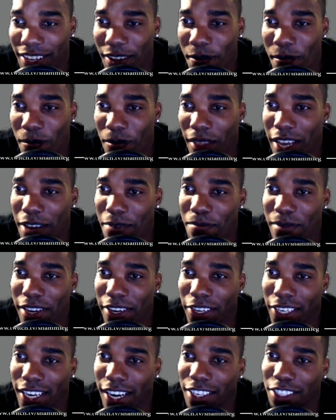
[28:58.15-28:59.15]
a
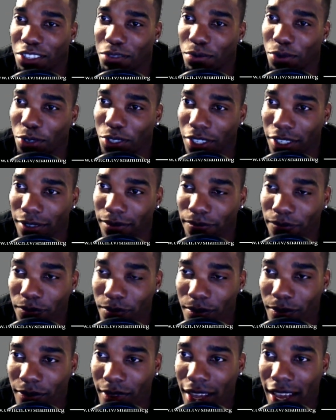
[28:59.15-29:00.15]
meager contribution.
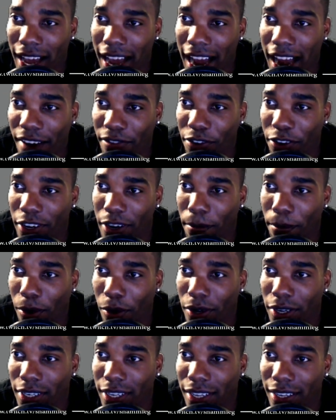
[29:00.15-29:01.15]
After an
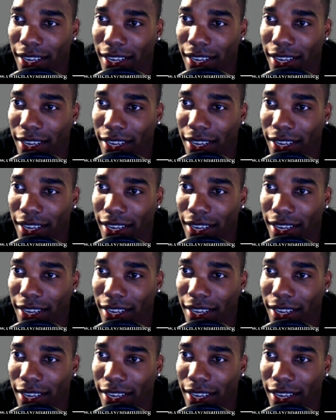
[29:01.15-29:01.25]
opponent collects